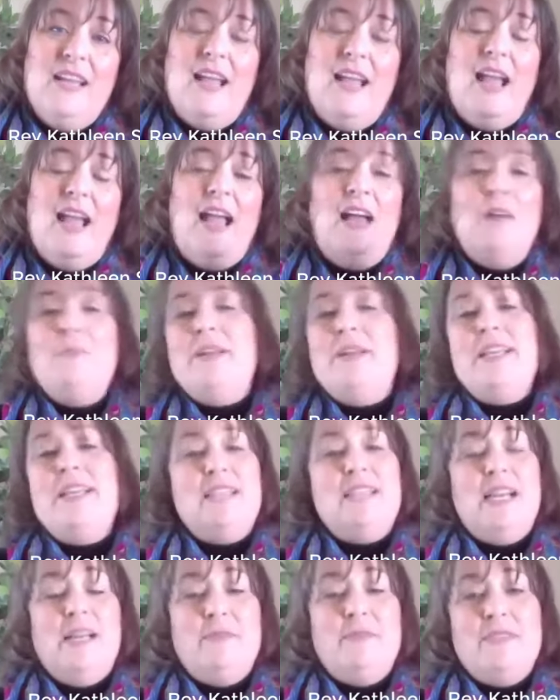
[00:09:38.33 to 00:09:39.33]
How many
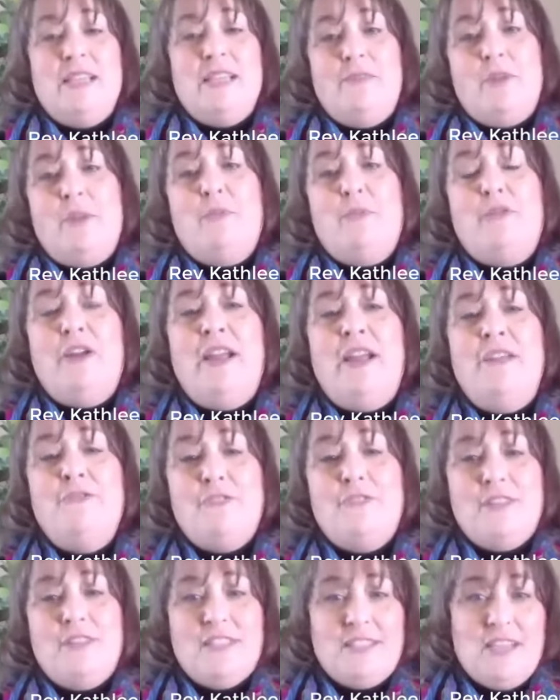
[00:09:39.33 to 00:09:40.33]
times have we prayed
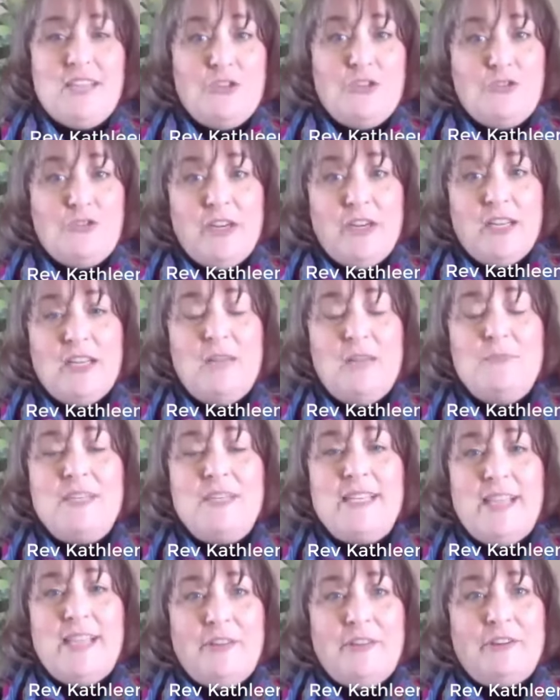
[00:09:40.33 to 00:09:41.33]
for this country to come
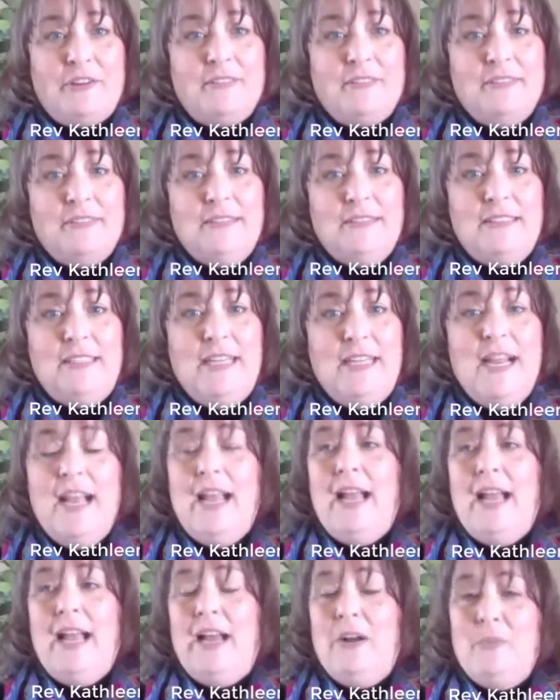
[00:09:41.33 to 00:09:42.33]
together?
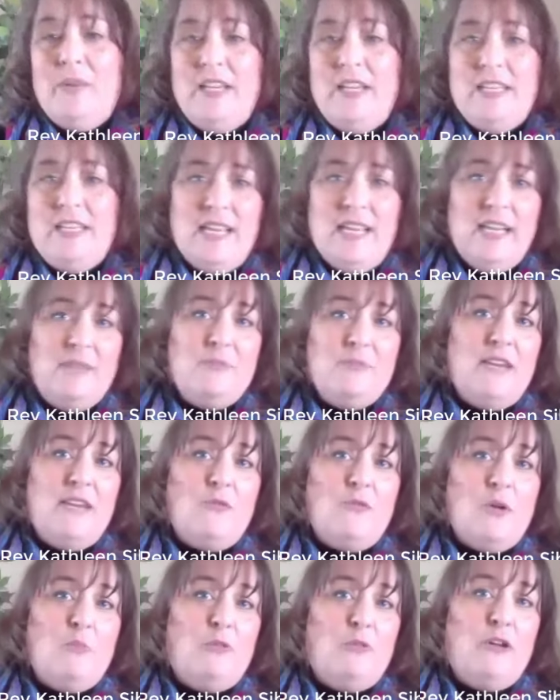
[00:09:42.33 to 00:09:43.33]
How many times have
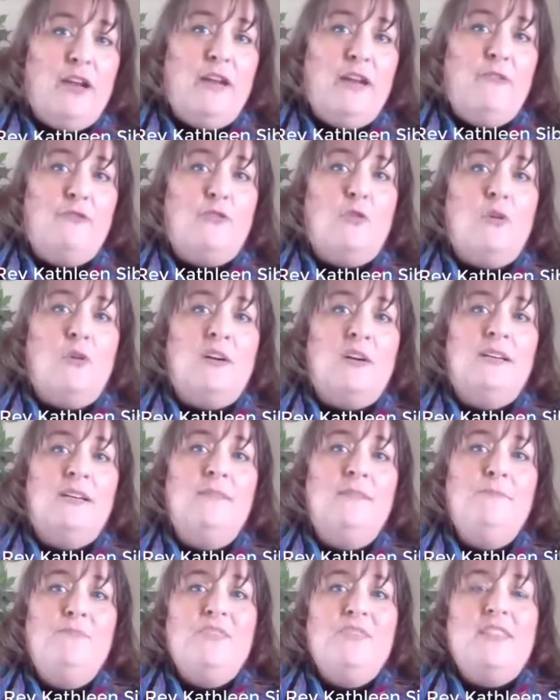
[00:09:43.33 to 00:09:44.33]
we prayed
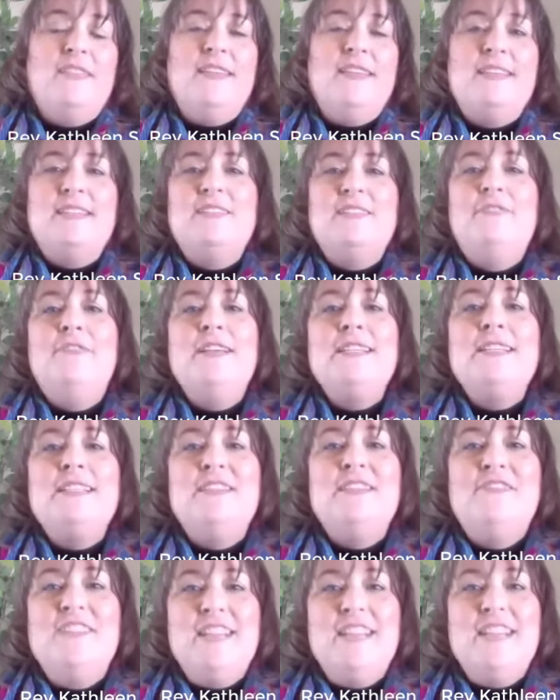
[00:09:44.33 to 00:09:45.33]
for this
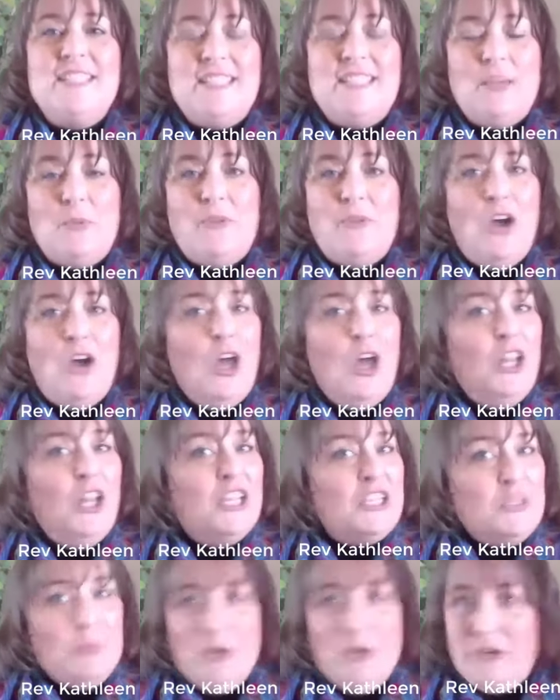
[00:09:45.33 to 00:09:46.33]
divisiveness that we've all
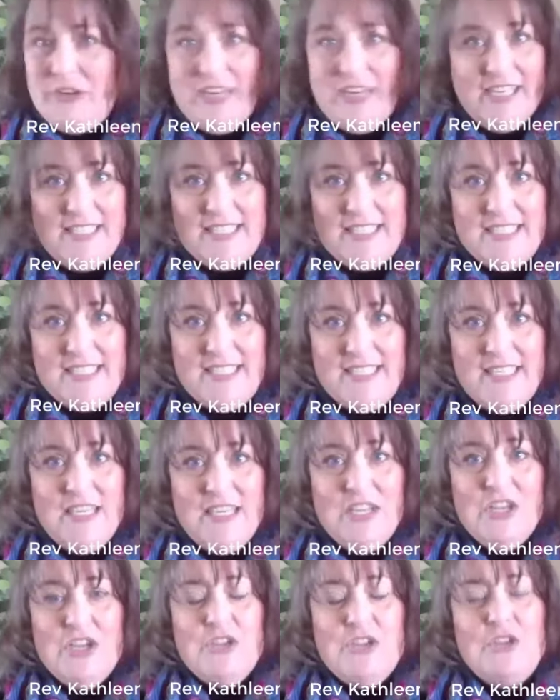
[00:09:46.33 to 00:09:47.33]
experienced
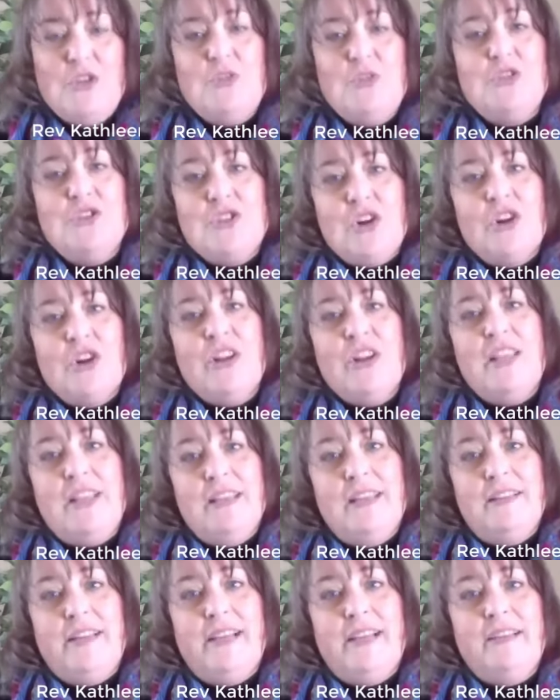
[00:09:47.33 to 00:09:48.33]
to start
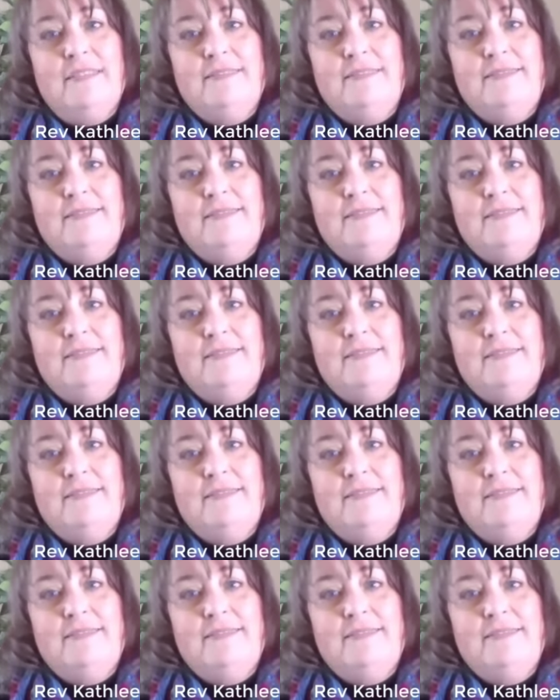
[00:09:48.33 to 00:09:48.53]
healing?